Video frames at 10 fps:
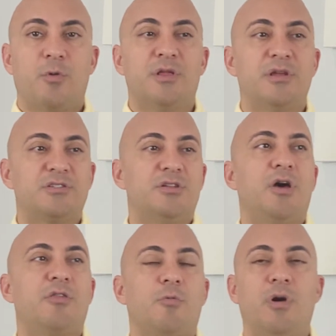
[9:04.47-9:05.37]
one. There's
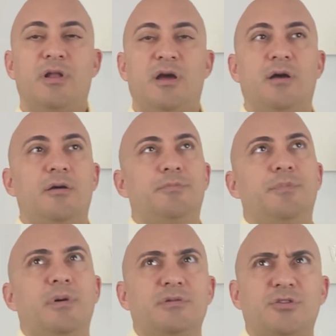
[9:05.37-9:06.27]
another one,
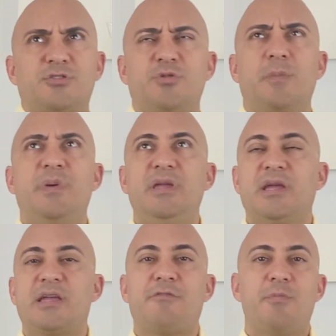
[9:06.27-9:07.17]
starts with a P. I
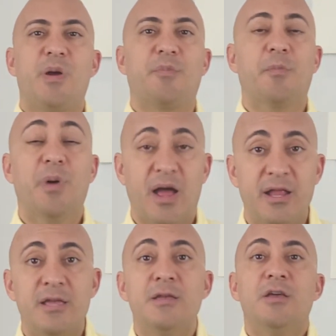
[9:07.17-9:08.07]
can't remember, but
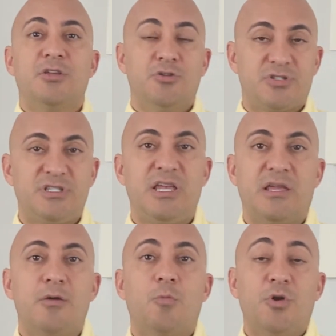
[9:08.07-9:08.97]
you'll
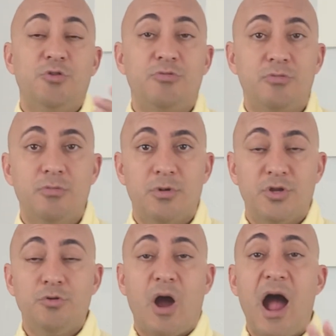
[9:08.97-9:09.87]
see when
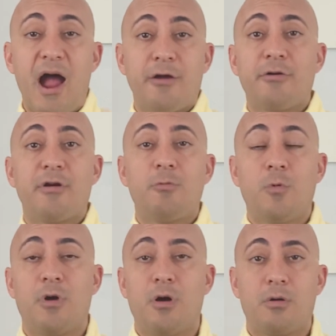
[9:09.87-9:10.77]
you hire
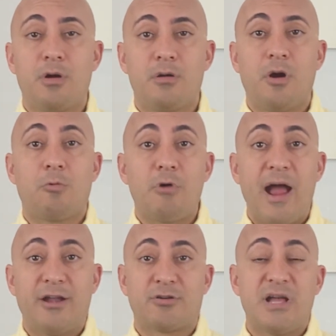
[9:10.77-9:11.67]
a
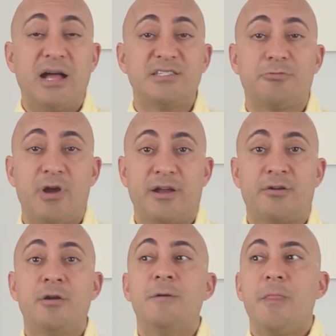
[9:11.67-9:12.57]
writer, content
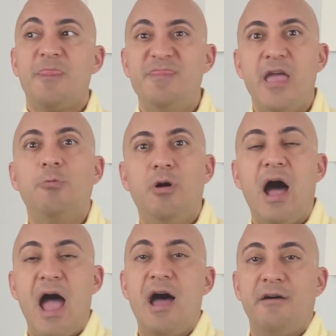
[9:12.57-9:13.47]
writer, they will
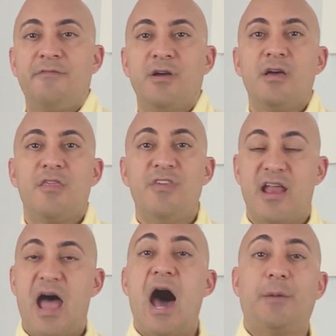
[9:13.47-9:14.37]
have
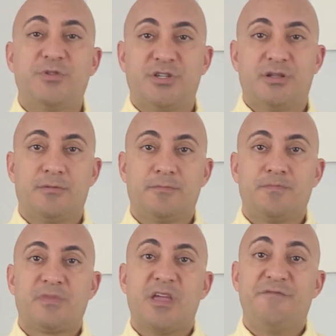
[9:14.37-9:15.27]
that option.
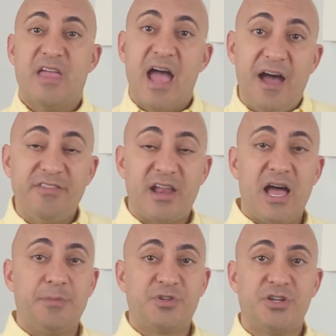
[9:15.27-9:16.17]
If they have that
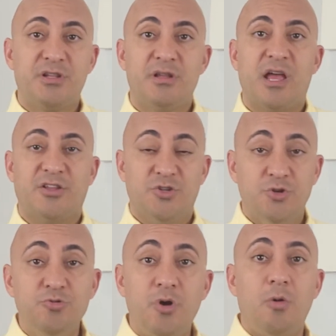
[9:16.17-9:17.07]
option and
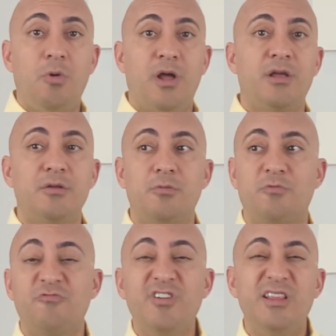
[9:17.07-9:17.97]
you don't want to
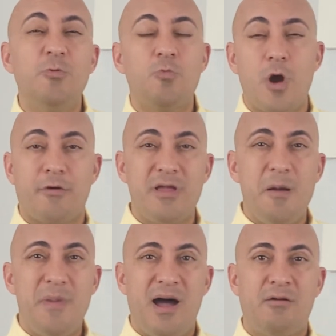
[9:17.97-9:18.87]
really worry
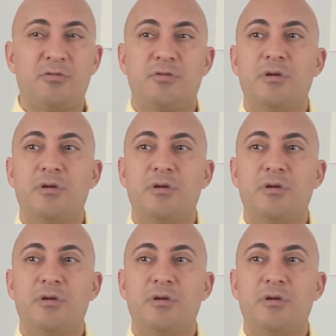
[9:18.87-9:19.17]
about